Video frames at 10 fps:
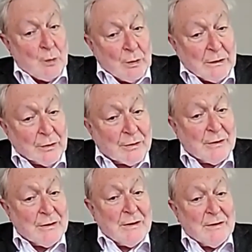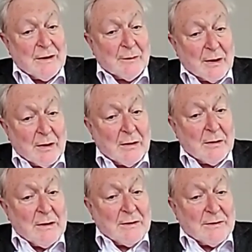oh, look, there we are.
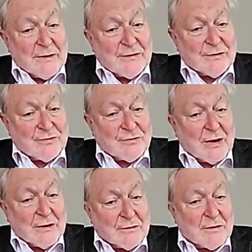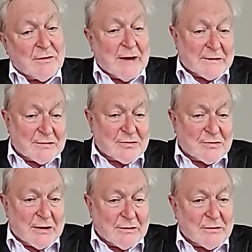This has changed. That's
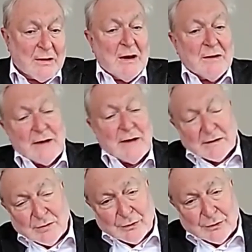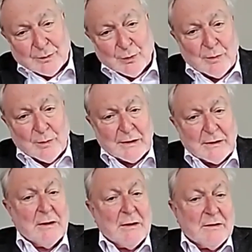changed. That costs more
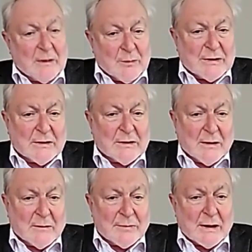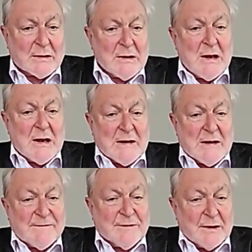money. Then we can come back.
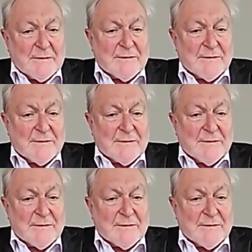If none of